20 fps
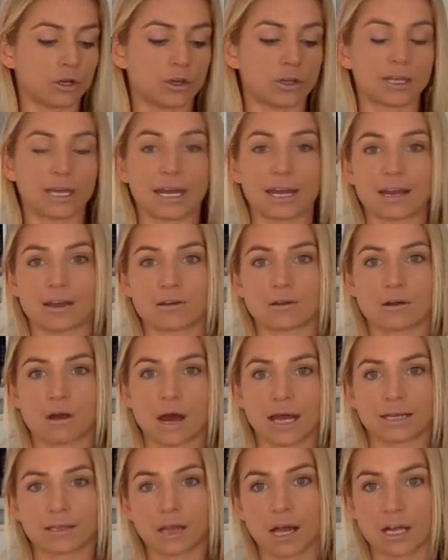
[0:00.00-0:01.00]
getting 9
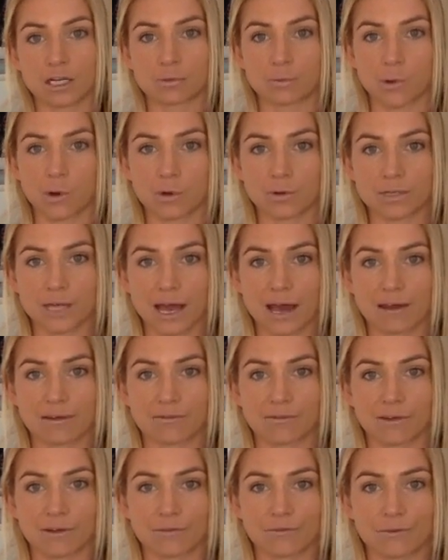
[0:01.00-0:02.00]
large bowls out
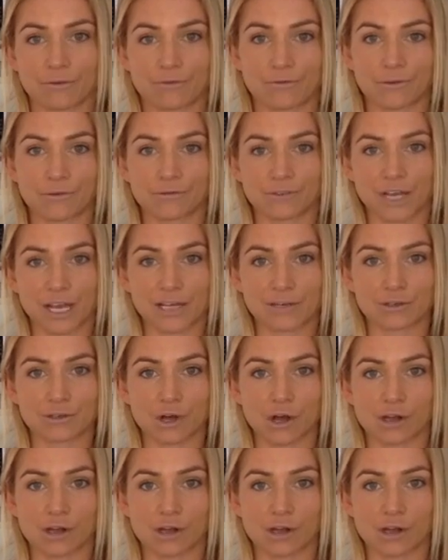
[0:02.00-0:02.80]
of it for $15